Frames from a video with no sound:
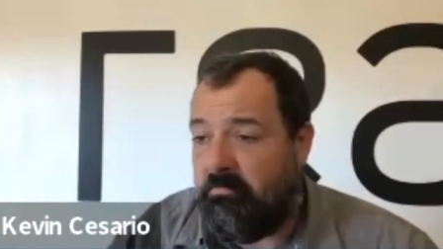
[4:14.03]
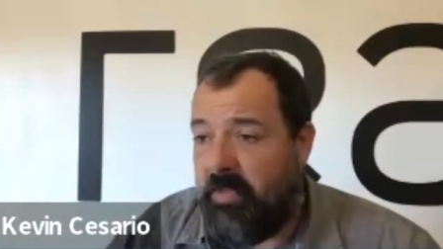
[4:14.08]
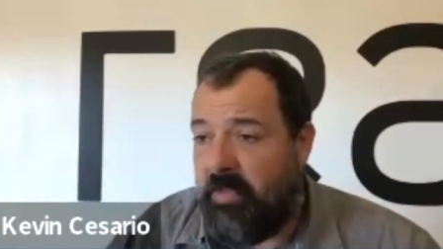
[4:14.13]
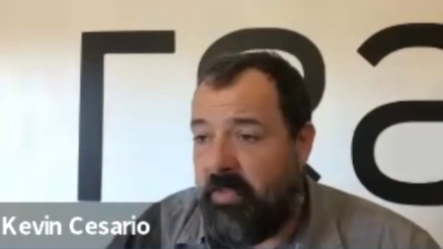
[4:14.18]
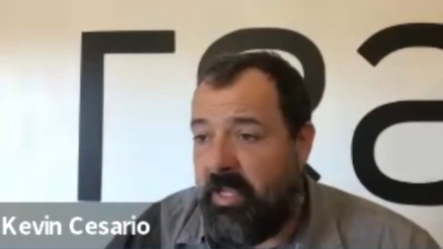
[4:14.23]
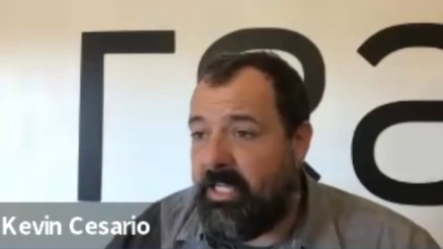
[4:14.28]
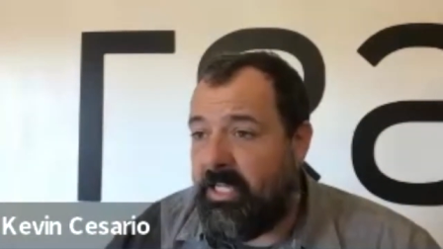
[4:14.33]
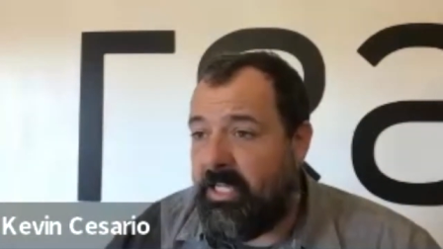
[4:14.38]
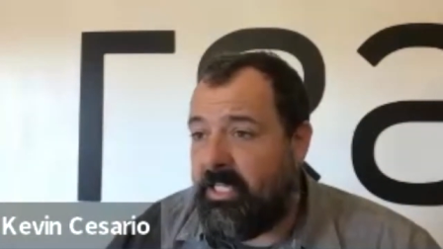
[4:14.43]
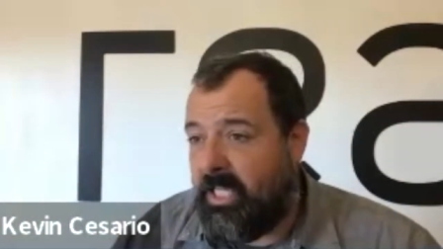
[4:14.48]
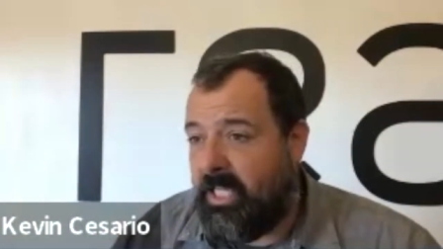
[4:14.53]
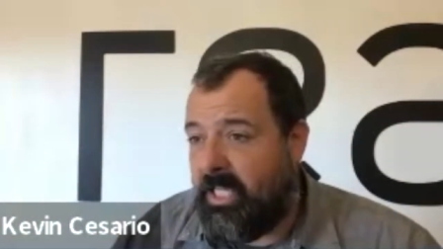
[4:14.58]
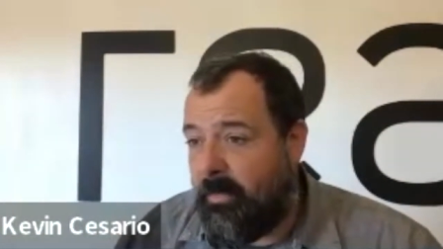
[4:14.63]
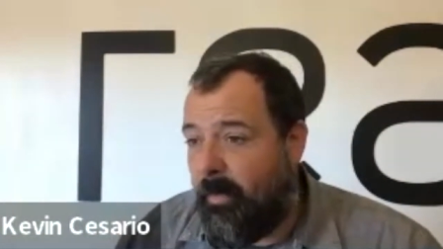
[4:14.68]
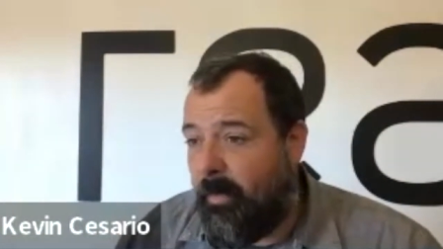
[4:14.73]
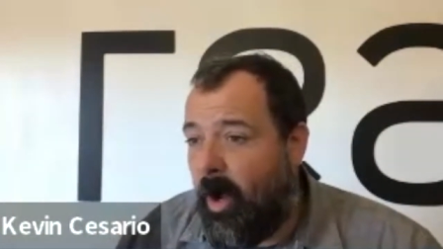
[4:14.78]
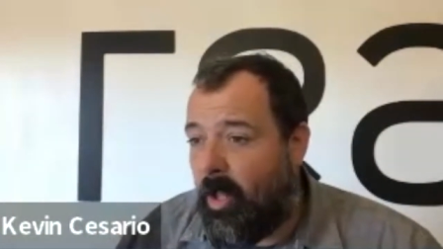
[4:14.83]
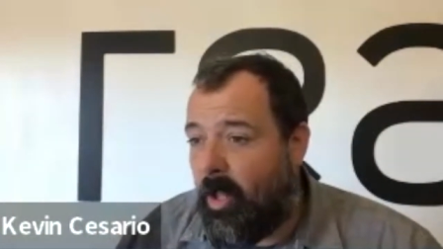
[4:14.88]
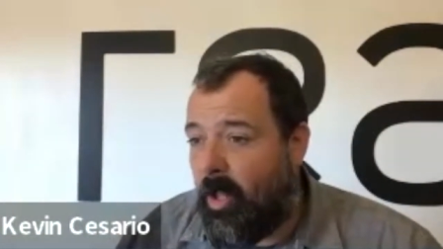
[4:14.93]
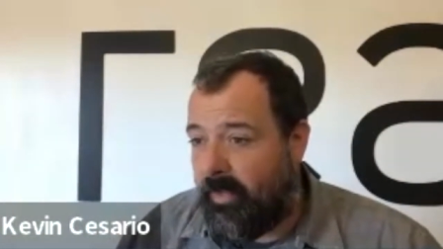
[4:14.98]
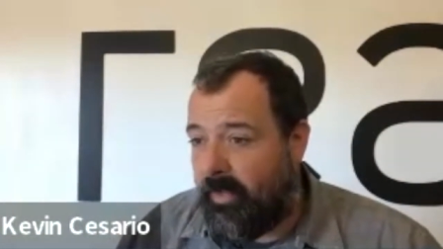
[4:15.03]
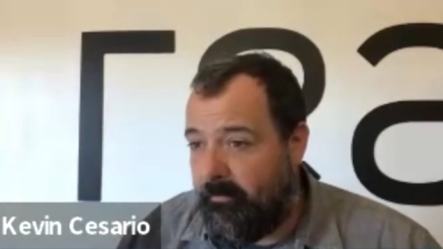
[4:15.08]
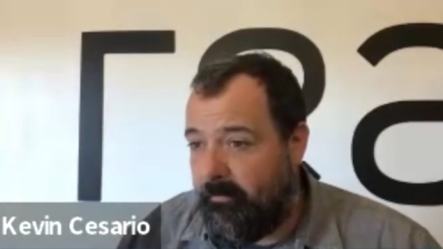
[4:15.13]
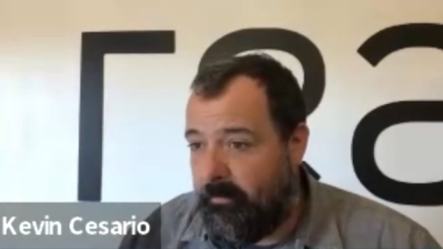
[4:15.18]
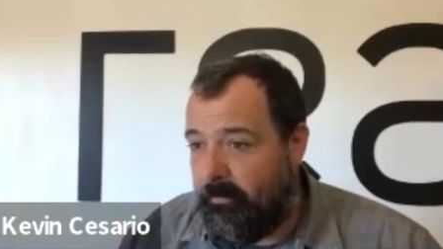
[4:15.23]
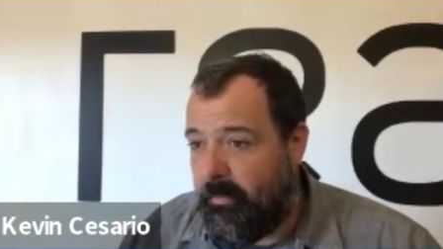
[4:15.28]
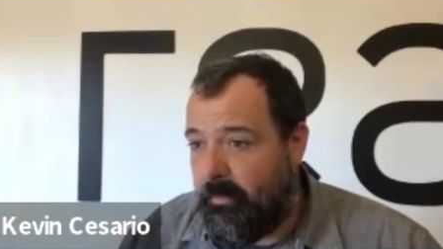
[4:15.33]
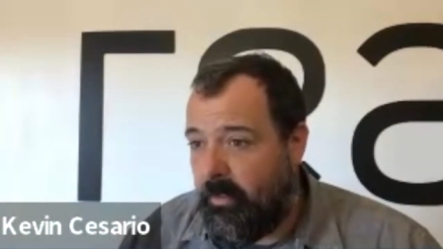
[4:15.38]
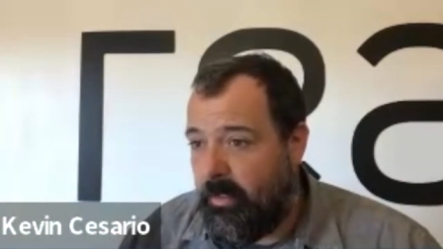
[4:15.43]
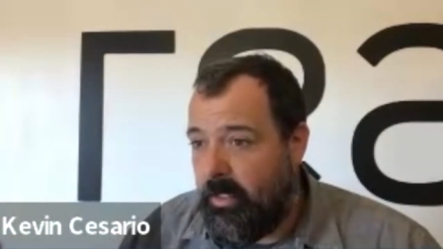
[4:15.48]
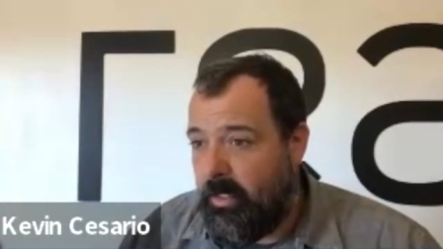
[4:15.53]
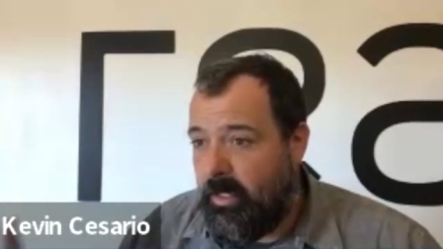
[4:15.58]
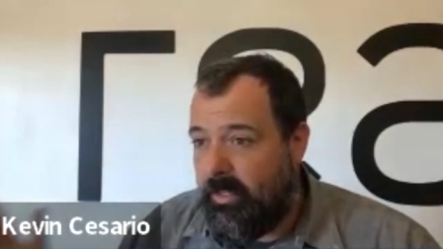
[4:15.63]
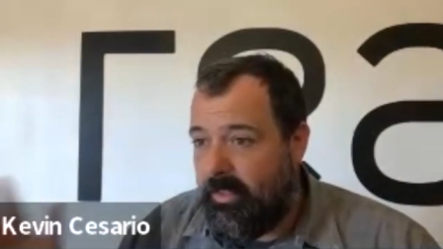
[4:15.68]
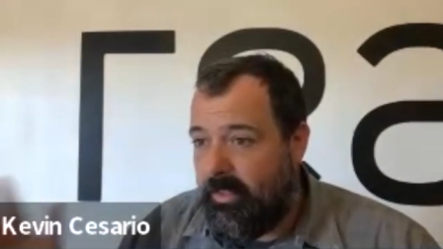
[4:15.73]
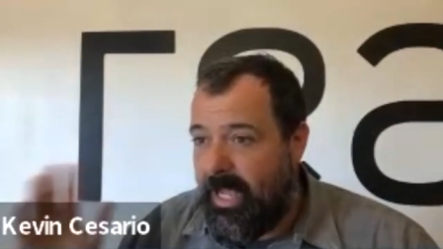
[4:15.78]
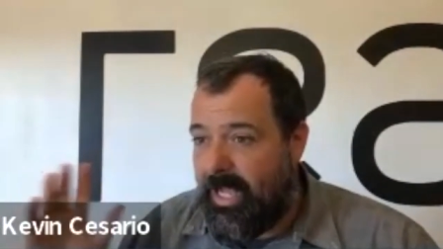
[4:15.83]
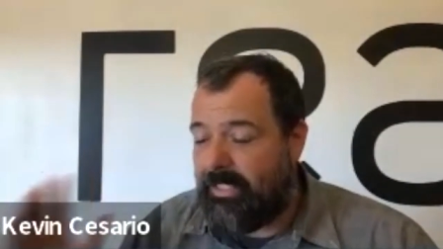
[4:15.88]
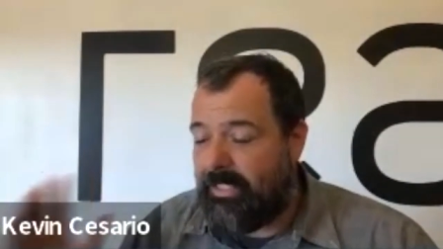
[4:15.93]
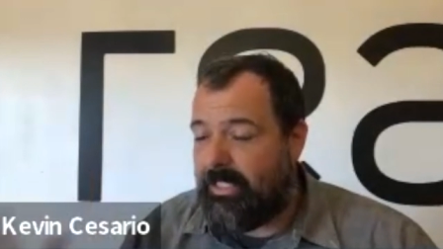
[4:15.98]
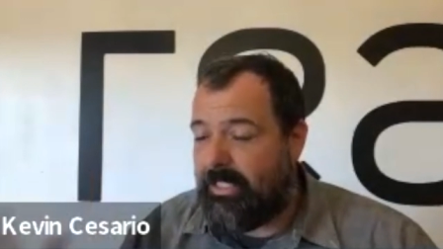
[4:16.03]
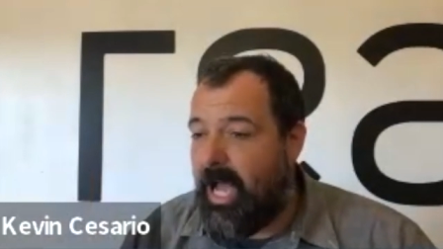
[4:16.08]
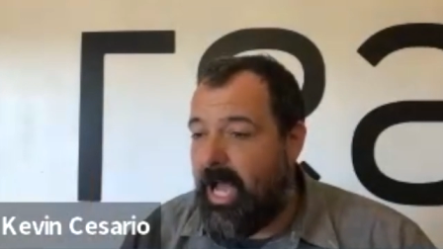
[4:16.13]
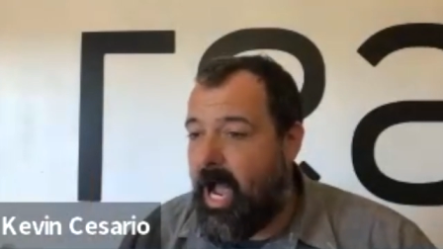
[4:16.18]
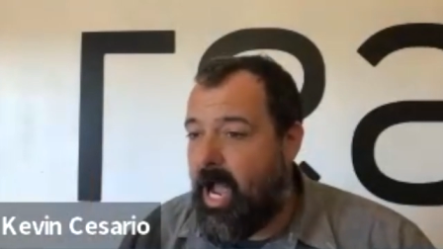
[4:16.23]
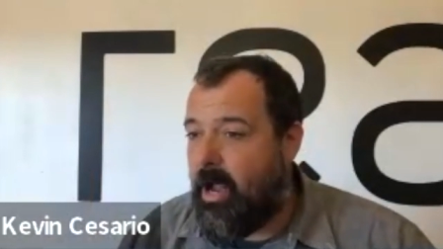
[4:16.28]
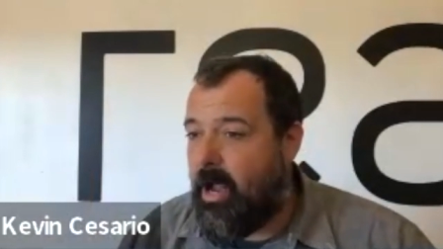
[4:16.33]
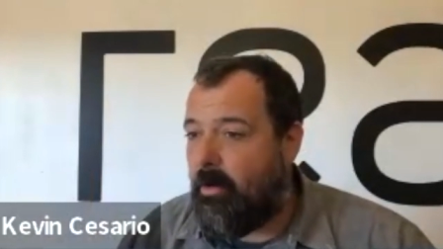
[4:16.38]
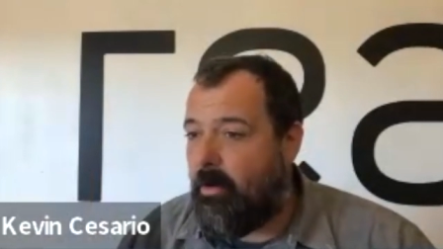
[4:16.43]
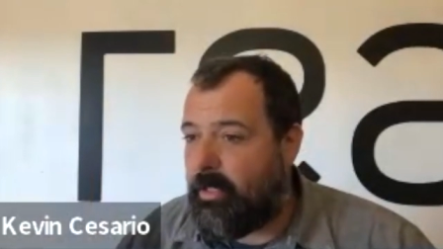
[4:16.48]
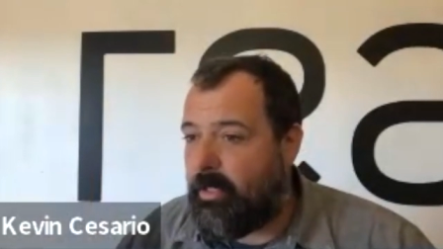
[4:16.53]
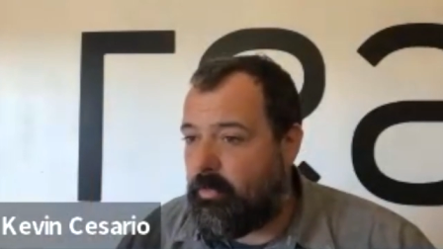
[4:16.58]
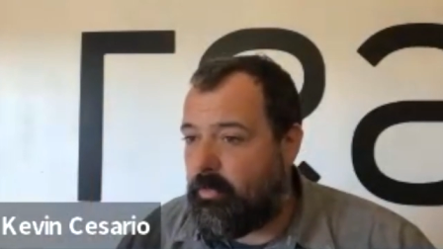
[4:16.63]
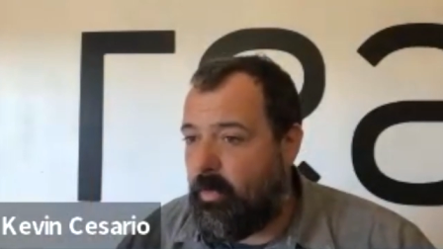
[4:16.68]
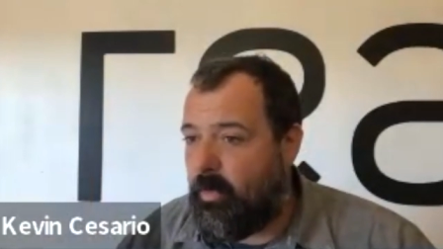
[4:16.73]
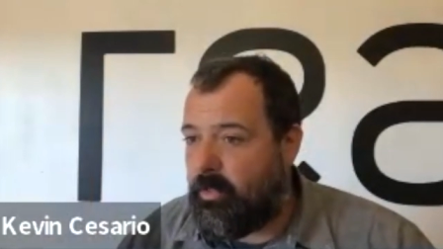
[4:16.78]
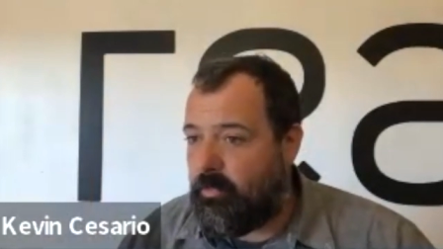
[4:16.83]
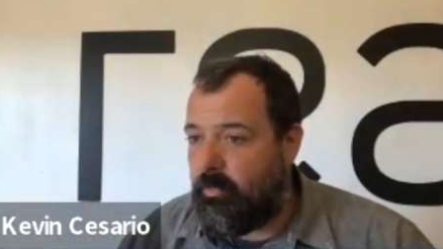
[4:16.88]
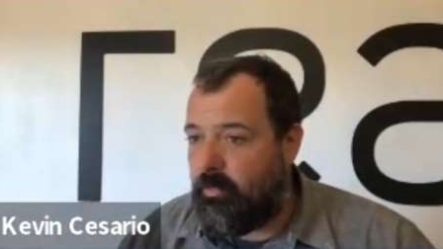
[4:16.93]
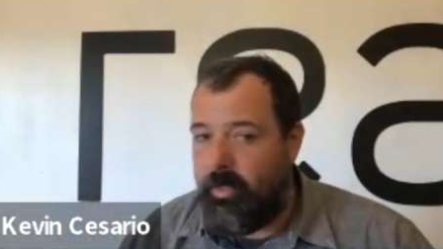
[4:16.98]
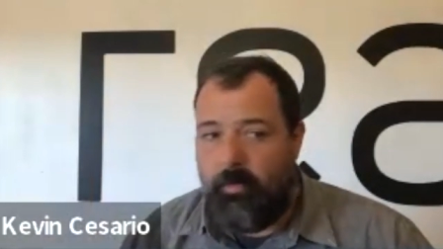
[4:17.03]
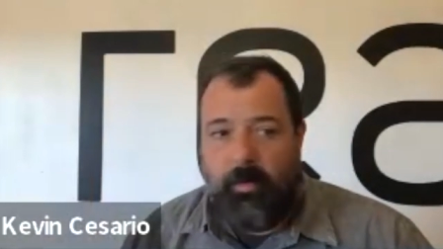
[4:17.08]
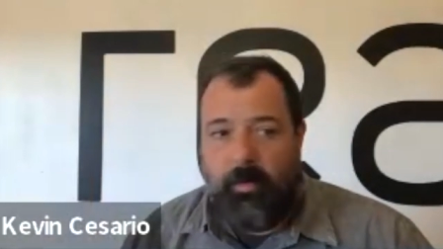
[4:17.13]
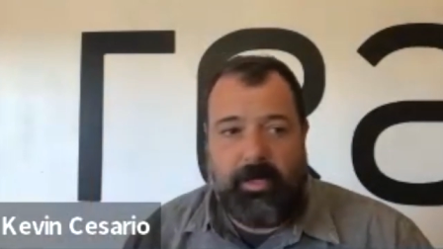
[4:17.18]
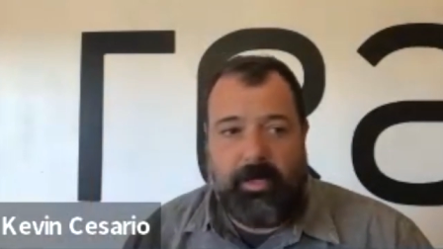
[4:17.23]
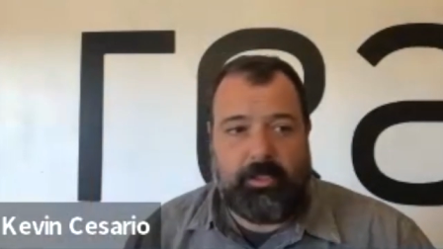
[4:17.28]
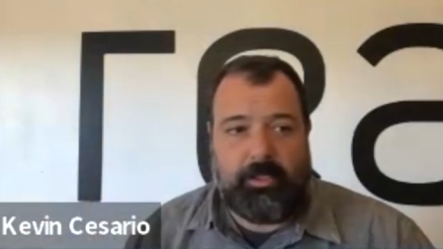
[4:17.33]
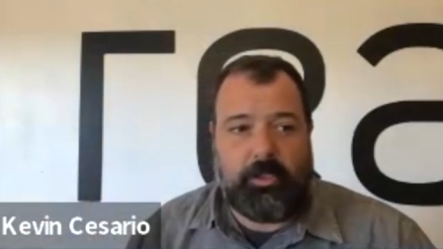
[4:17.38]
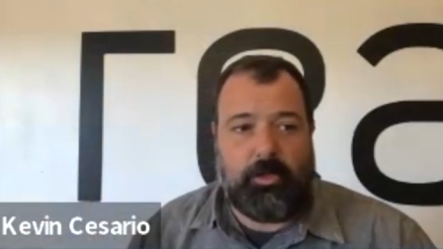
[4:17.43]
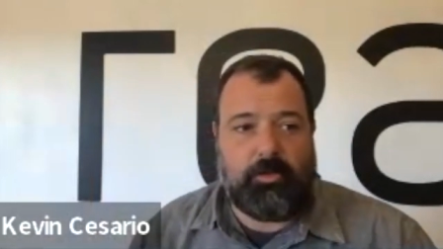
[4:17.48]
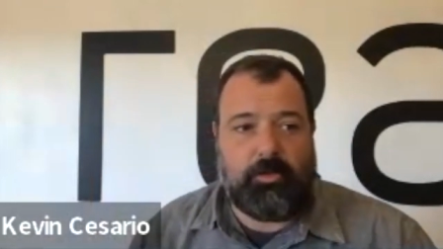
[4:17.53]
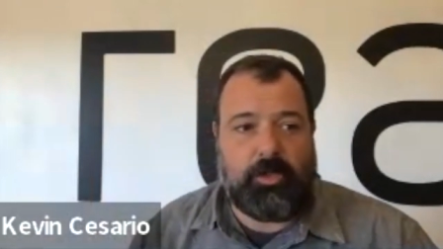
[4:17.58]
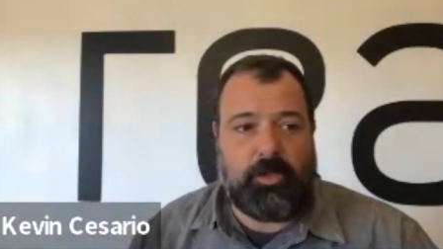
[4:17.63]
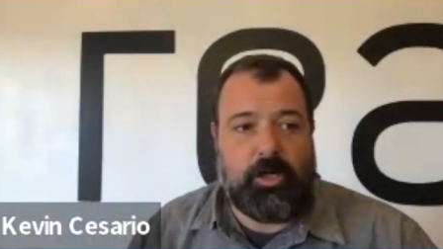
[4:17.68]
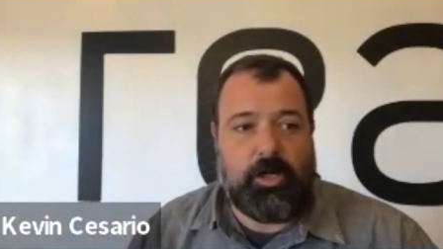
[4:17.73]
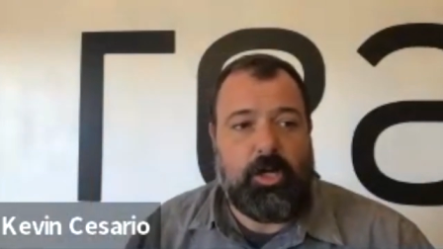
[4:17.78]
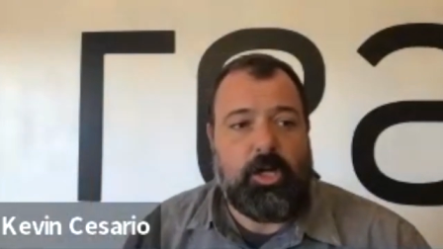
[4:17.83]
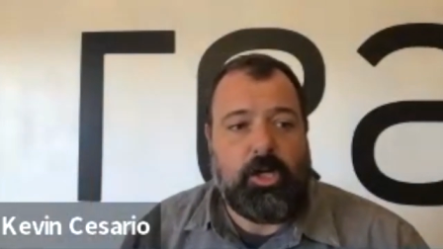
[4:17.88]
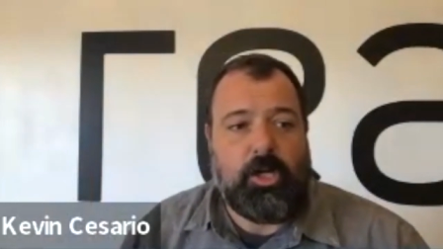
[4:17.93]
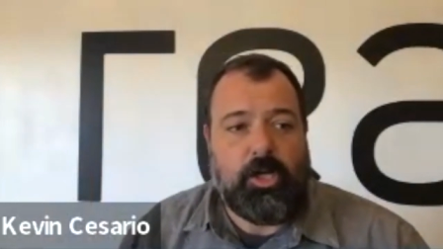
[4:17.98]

they'd get to keep all of it. That's the IRS 121 exclusion,